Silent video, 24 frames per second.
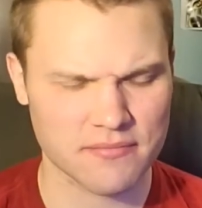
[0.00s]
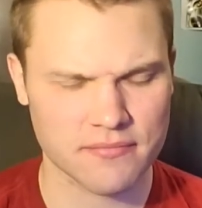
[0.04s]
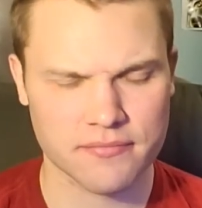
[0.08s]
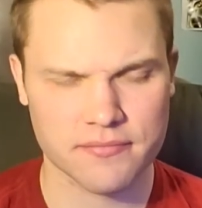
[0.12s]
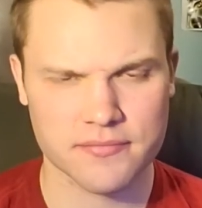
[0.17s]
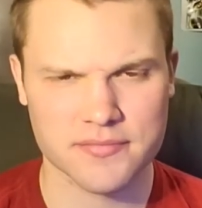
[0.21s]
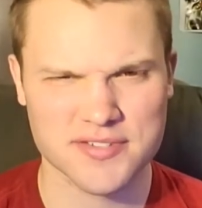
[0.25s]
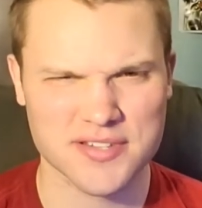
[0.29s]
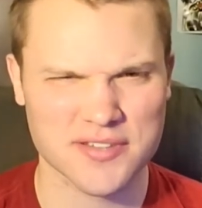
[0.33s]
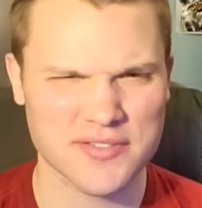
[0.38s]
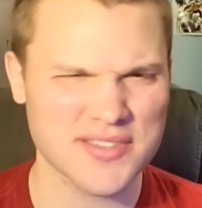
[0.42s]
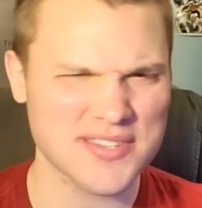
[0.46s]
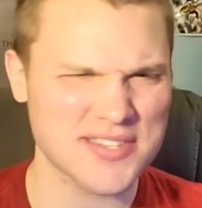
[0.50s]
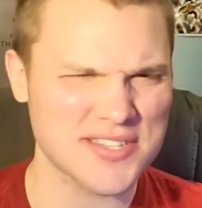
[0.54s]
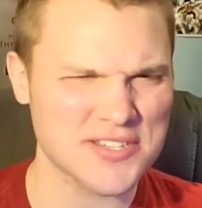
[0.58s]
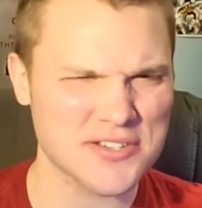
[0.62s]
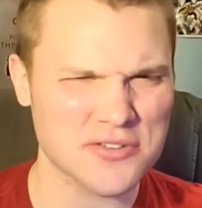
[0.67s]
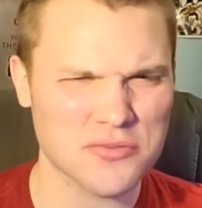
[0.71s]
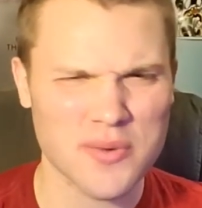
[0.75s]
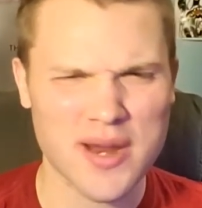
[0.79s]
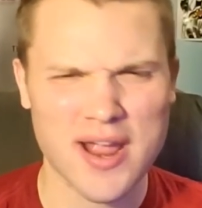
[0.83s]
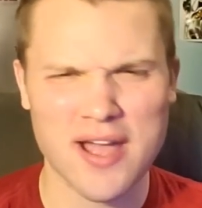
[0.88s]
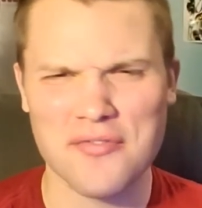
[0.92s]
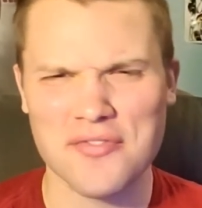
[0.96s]
So this is
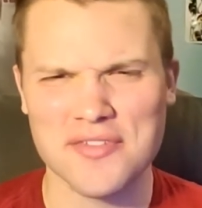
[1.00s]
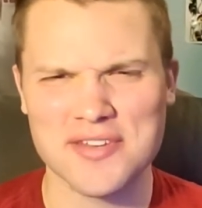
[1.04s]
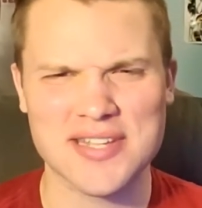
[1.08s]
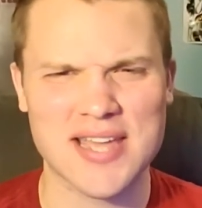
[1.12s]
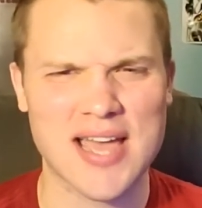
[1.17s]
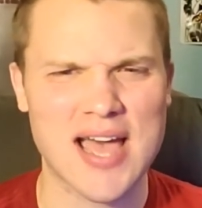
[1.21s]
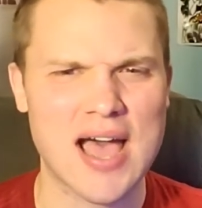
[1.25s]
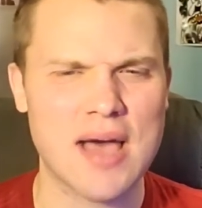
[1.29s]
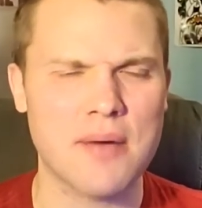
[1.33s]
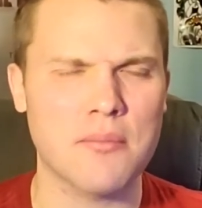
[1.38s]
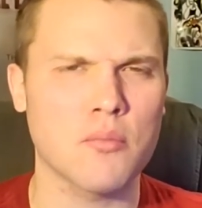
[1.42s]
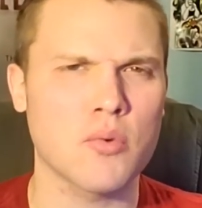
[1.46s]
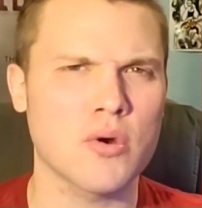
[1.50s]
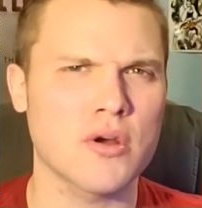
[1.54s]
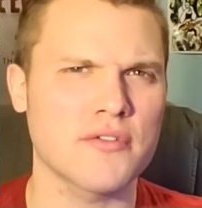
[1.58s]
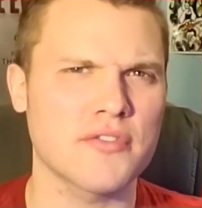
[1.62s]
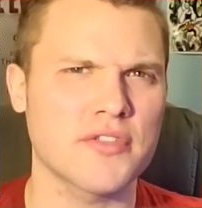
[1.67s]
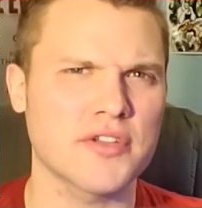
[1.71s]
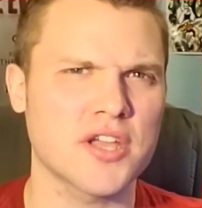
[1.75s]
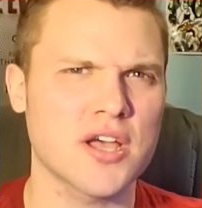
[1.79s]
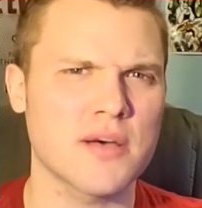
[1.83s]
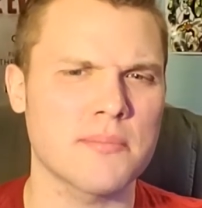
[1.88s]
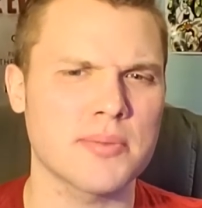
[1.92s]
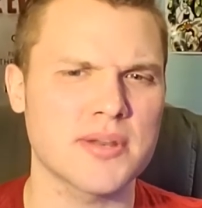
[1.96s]
around the time where the
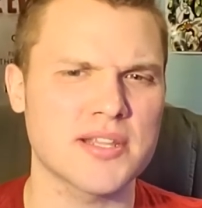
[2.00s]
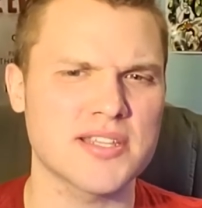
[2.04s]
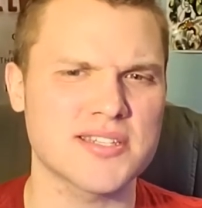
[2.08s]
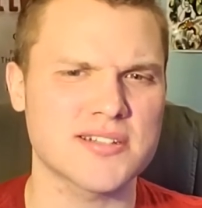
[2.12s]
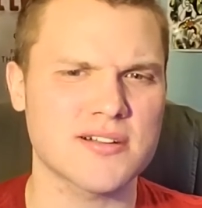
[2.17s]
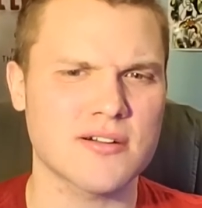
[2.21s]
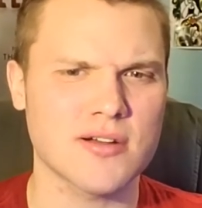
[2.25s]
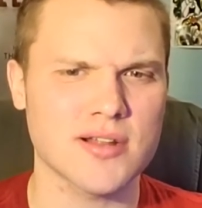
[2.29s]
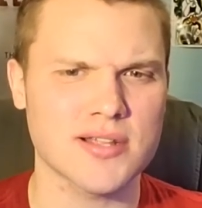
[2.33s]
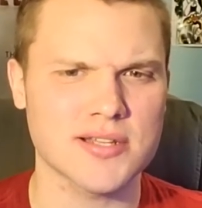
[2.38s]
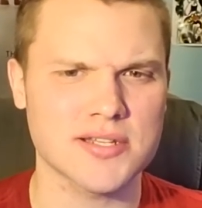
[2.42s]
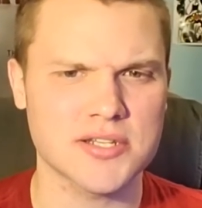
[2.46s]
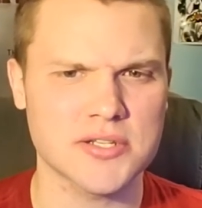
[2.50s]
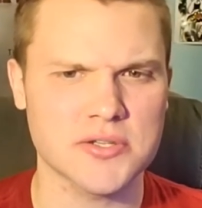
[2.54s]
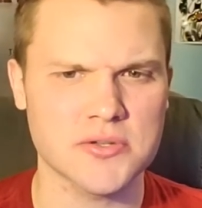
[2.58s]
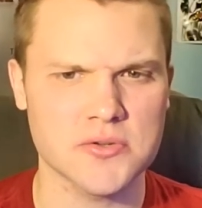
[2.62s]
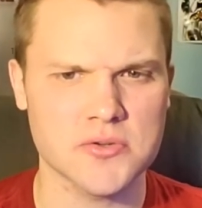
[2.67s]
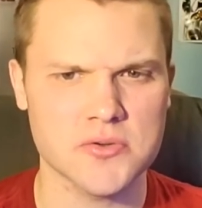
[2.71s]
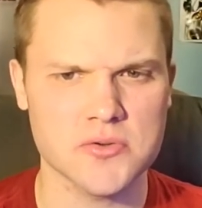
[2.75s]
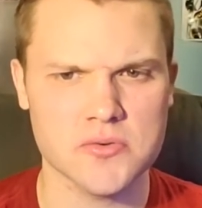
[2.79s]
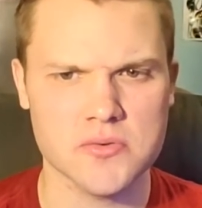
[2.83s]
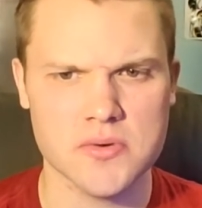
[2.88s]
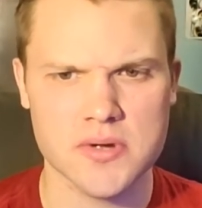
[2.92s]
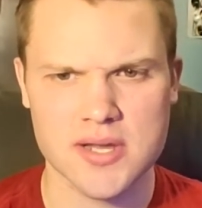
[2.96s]
company started
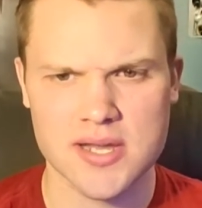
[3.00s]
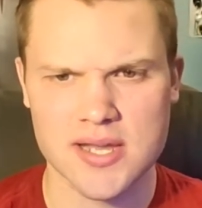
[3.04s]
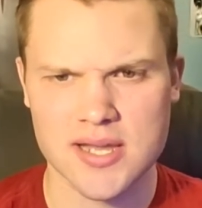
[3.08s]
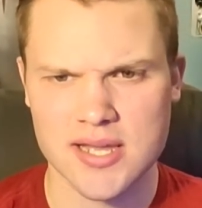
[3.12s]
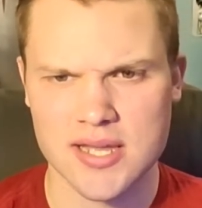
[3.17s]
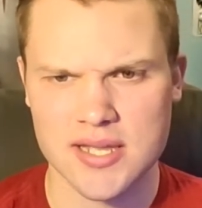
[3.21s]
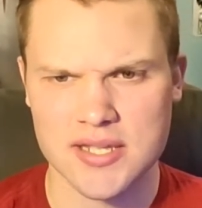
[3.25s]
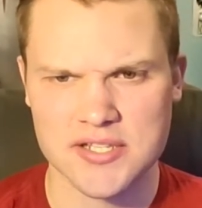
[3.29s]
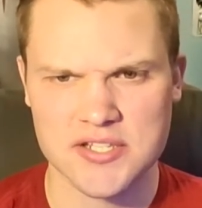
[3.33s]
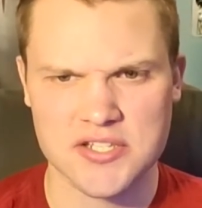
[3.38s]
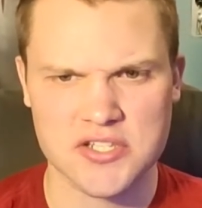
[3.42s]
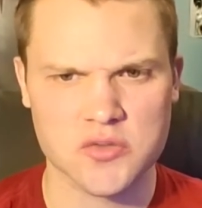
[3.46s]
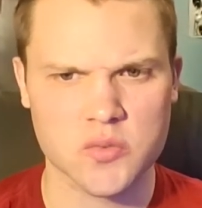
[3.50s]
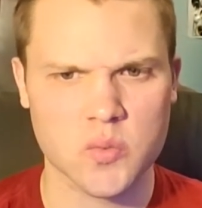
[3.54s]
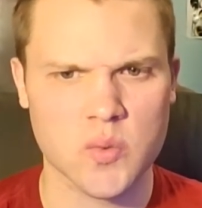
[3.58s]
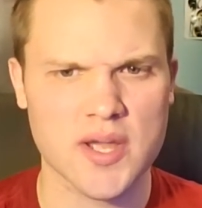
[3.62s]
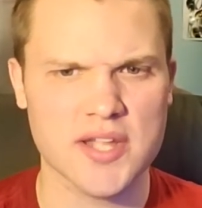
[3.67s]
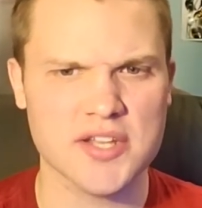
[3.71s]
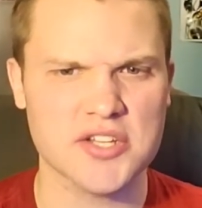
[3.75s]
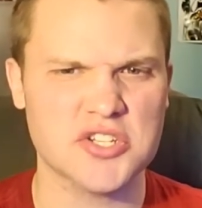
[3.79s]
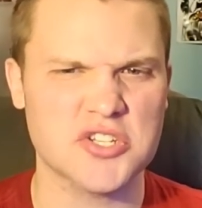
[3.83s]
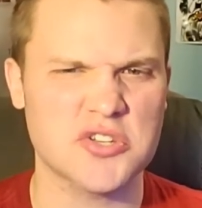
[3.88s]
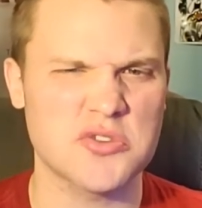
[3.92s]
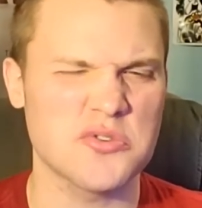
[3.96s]
to
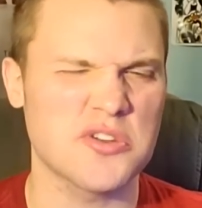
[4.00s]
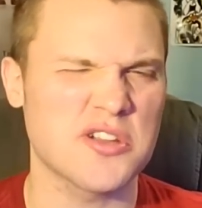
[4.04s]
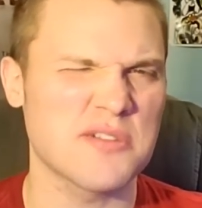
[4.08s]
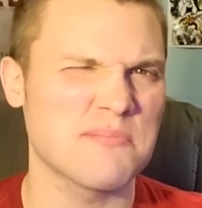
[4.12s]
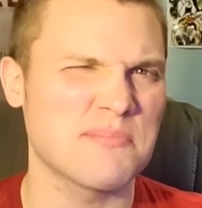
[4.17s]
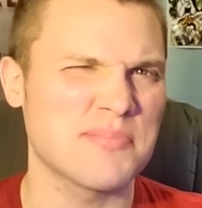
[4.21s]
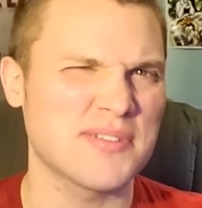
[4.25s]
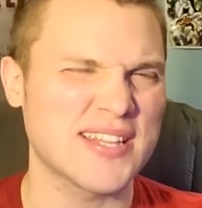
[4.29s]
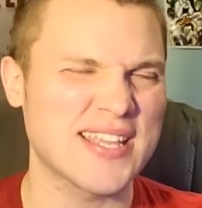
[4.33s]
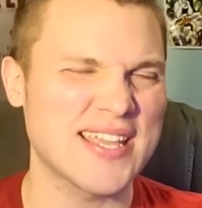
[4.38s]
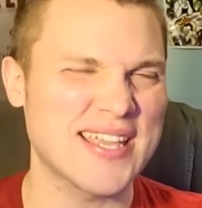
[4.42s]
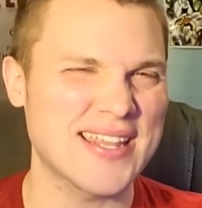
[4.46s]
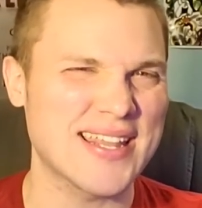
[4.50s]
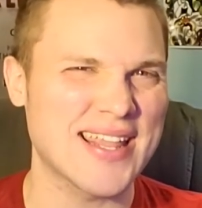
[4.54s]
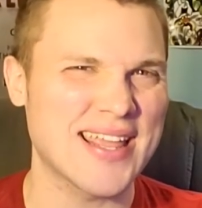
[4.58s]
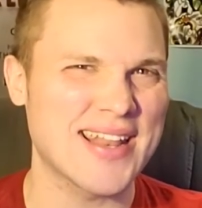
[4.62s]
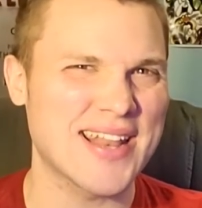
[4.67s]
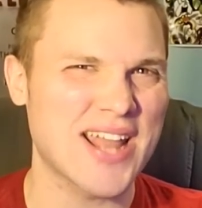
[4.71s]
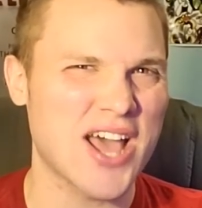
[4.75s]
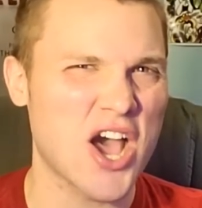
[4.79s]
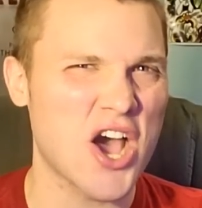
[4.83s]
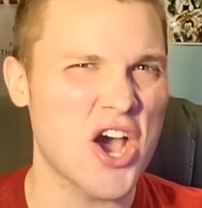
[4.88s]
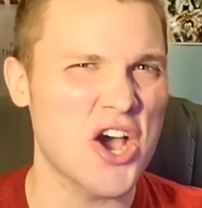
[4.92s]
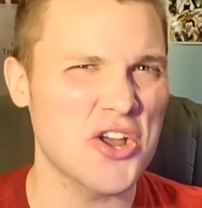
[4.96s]
switch to complete and
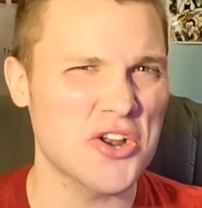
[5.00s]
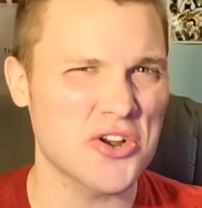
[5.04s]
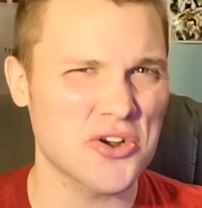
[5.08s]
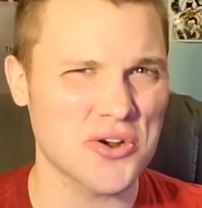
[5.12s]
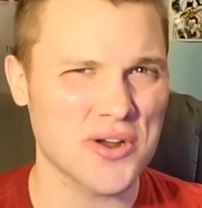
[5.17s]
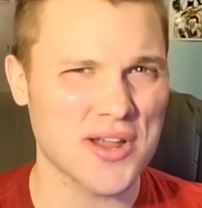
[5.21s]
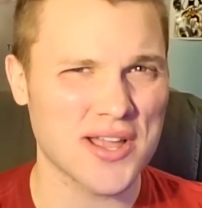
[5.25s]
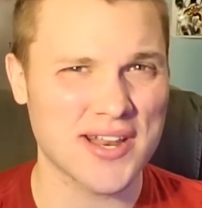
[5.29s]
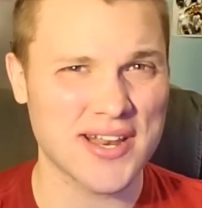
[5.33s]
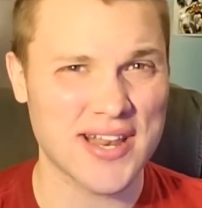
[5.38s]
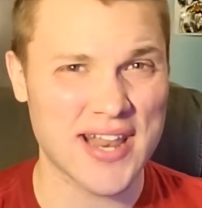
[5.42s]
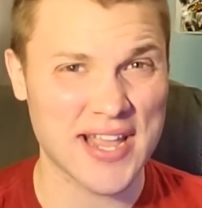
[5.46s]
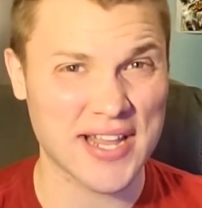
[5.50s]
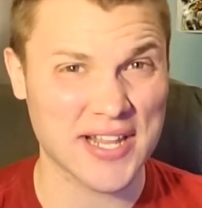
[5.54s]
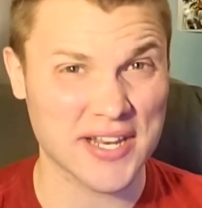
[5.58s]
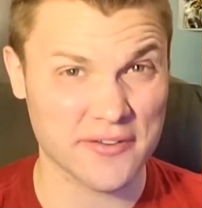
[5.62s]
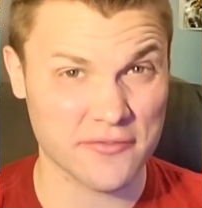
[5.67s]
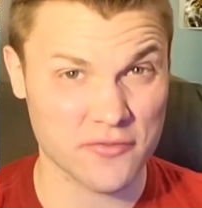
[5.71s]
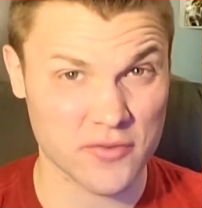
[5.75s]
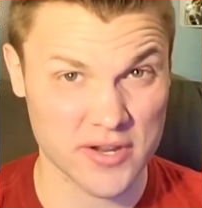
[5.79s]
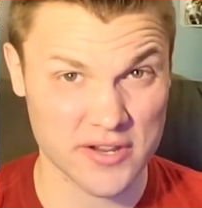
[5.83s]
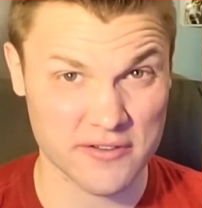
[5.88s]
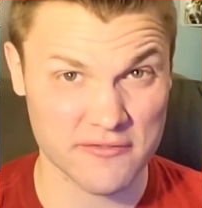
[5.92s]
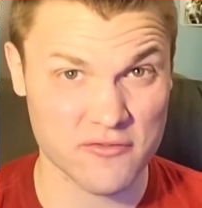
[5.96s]
utter negative
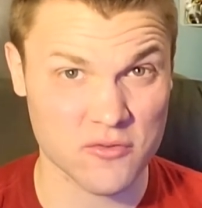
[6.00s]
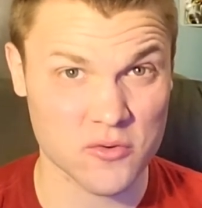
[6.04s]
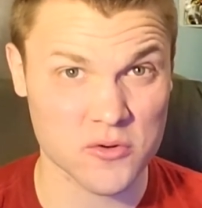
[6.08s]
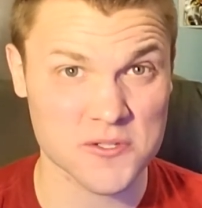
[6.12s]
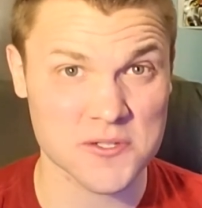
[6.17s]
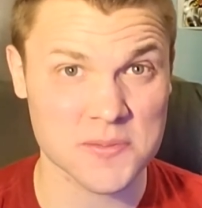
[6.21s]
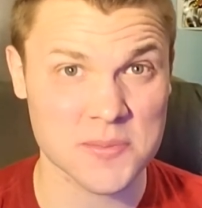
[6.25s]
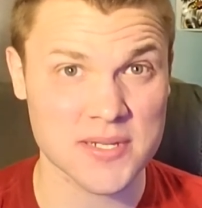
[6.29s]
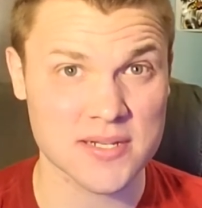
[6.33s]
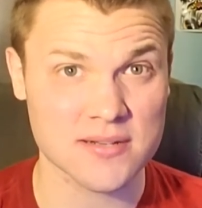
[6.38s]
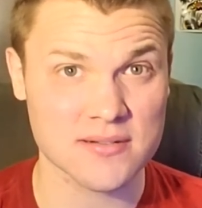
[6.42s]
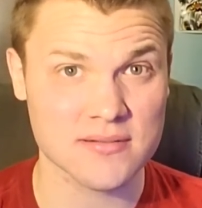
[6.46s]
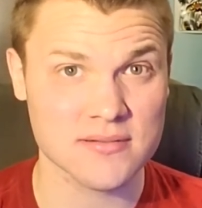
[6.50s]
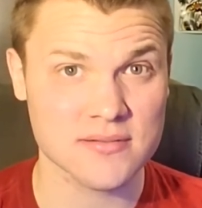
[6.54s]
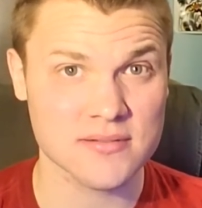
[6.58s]
reinforcement.